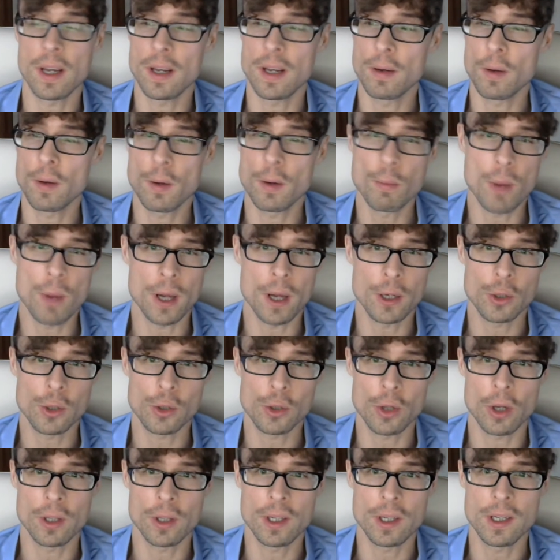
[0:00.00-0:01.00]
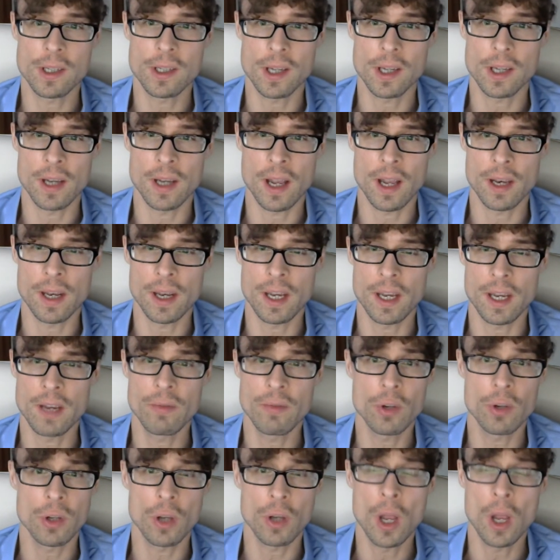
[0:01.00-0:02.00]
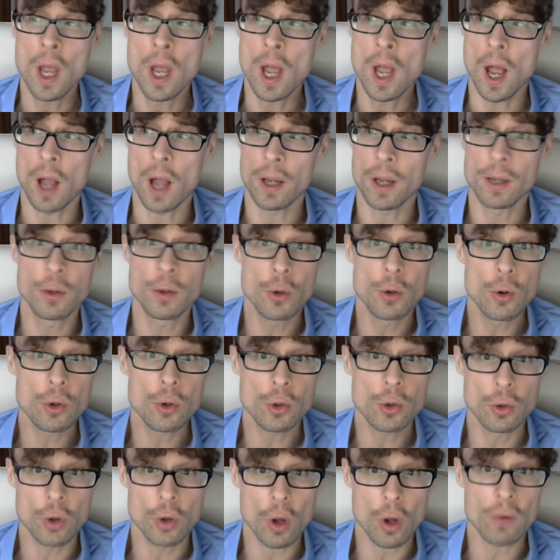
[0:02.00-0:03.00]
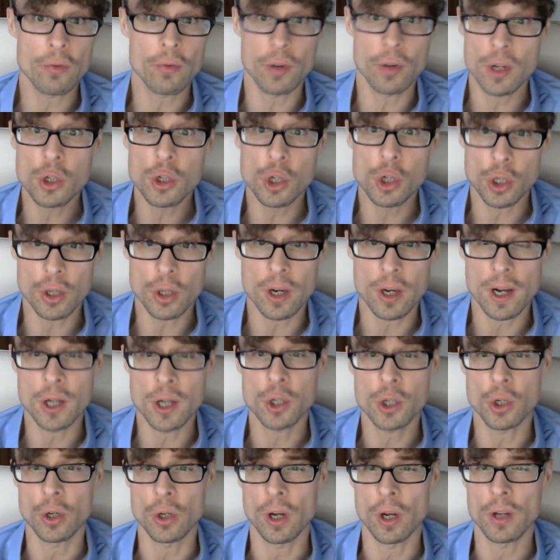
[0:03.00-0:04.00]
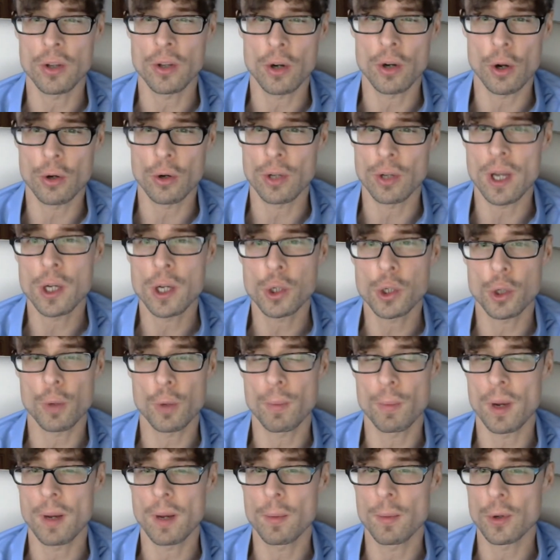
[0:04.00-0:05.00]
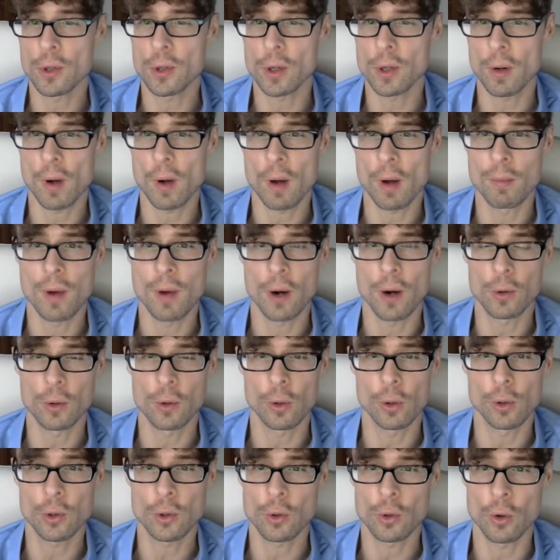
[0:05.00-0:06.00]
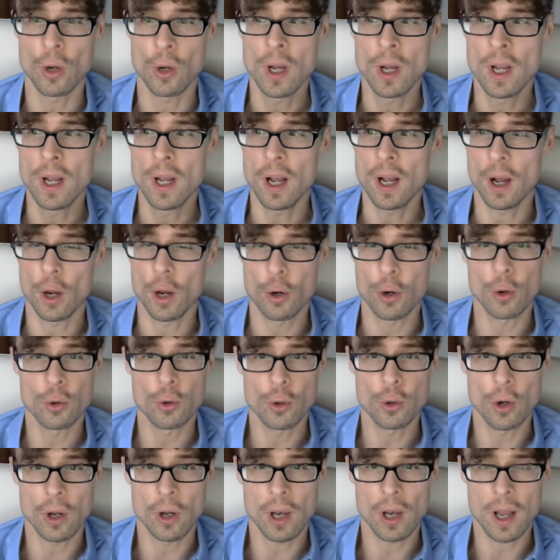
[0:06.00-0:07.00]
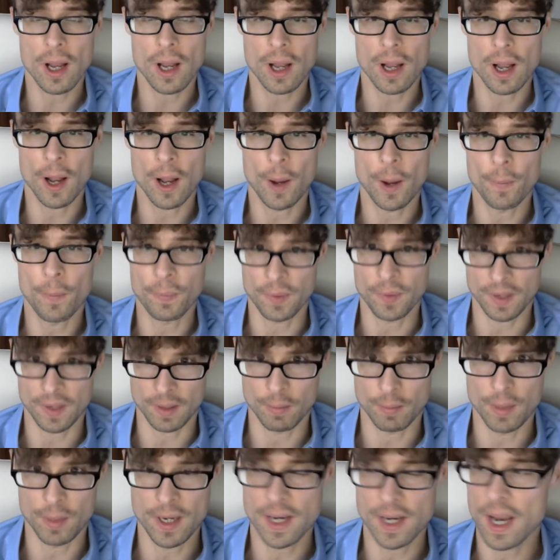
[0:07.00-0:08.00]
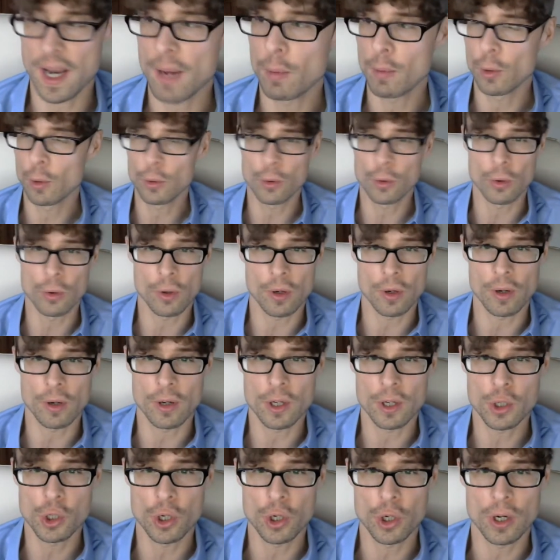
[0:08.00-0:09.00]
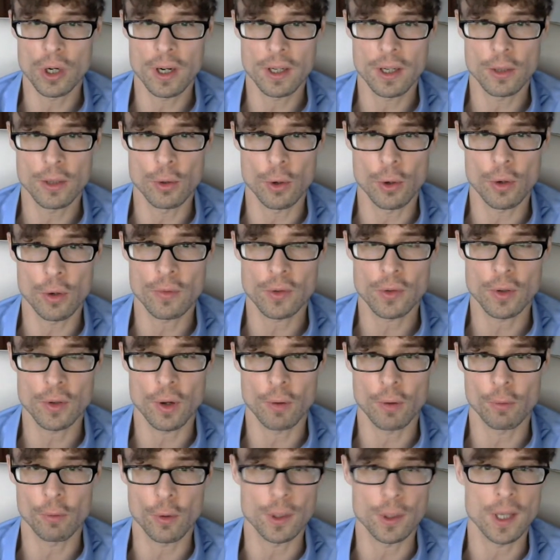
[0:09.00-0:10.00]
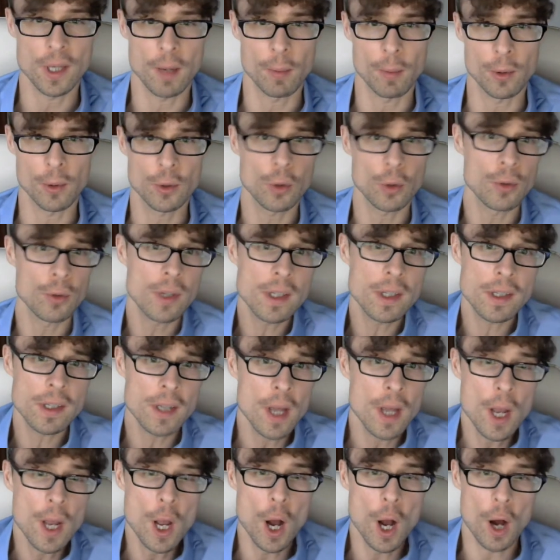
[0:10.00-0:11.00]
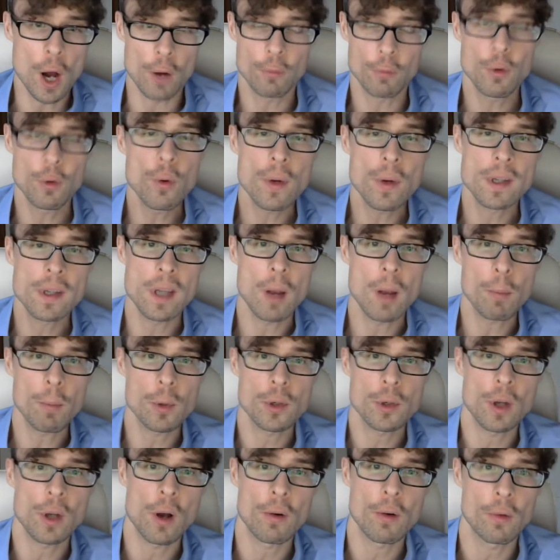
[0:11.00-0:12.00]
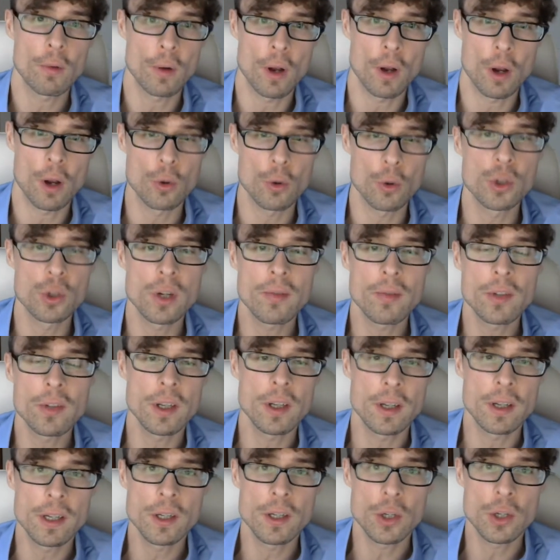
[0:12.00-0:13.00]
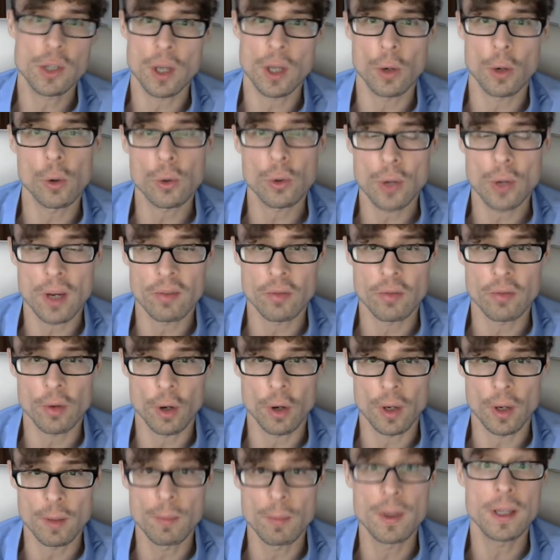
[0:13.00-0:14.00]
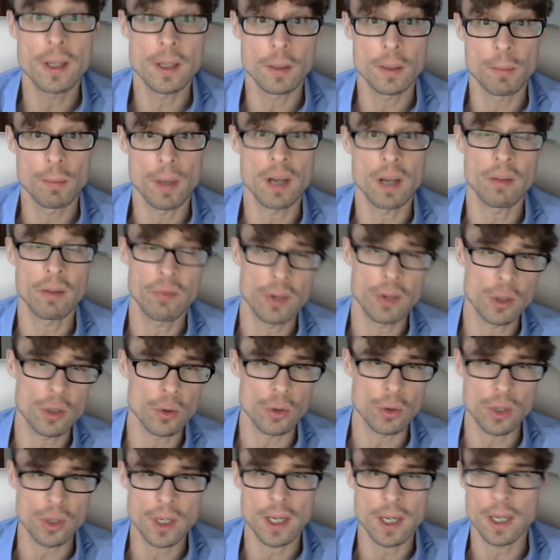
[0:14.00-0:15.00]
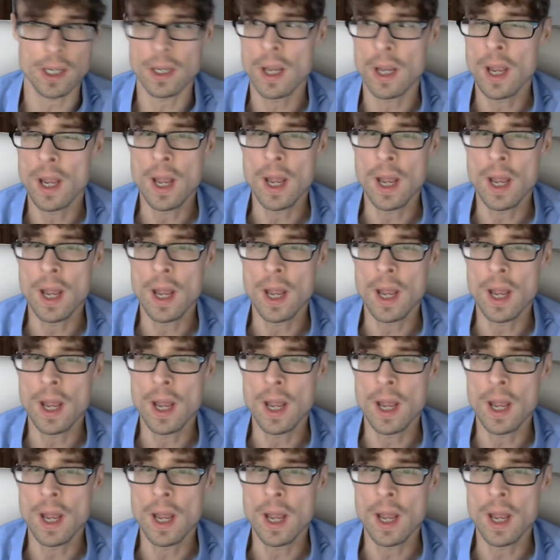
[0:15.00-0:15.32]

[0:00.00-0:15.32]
in many studies, and even nerve regeneration. There are Nature papers about also rhodiola being able to regenerate nerves, for example. So these are a few examples how longevity ingredients can also have immediate benefits on skin,